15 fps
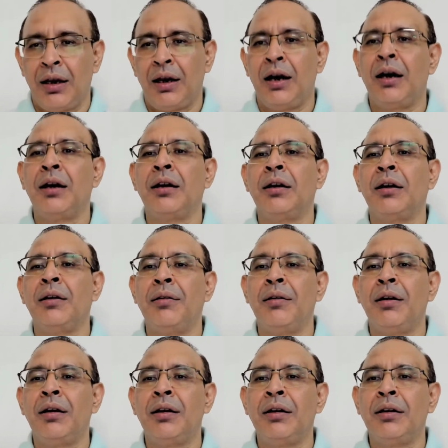
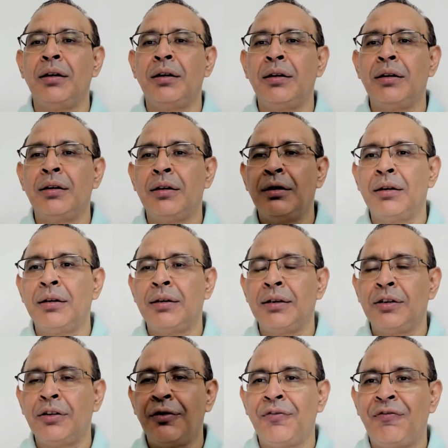
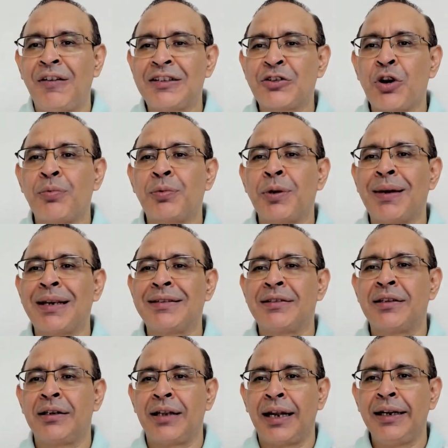First, optimize
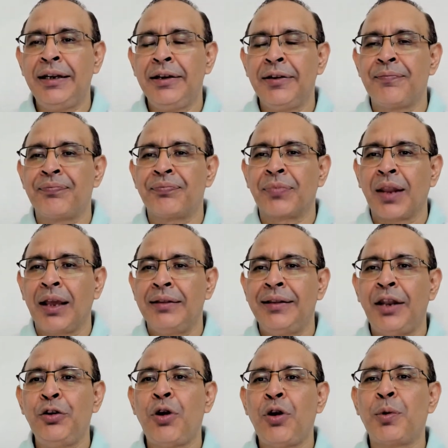the diet.
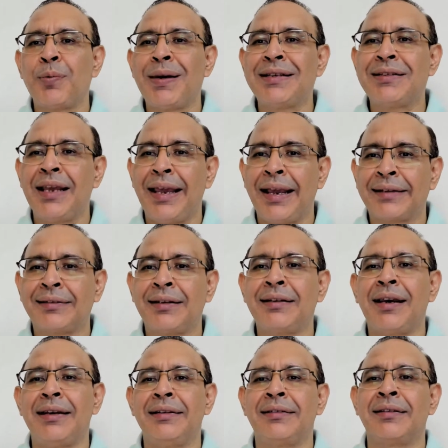Then you optimize the
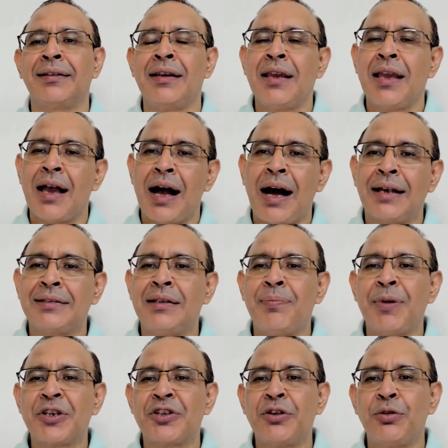exercise. Ask the
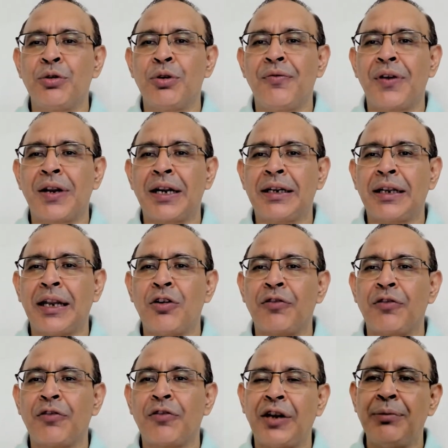patient to go for a 10 or
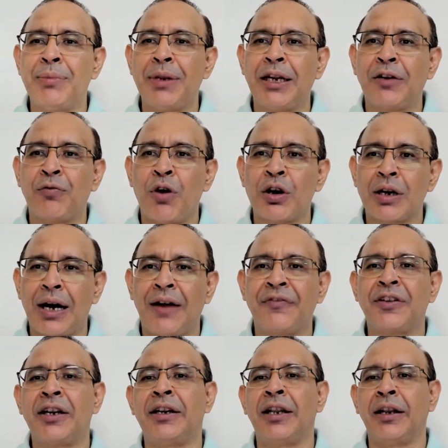15 minute walk
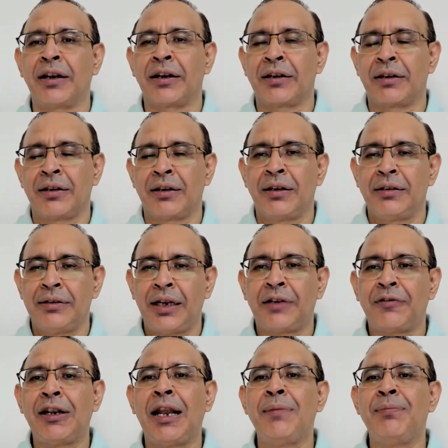after dinner. That
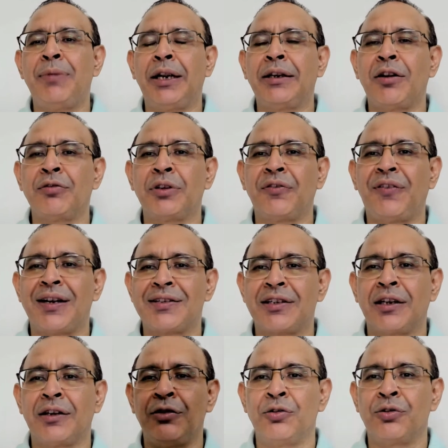will help bring down the
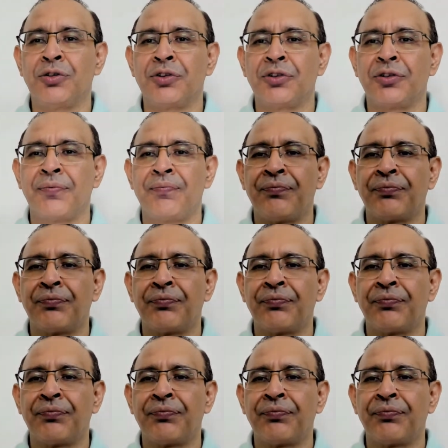fasting glucose.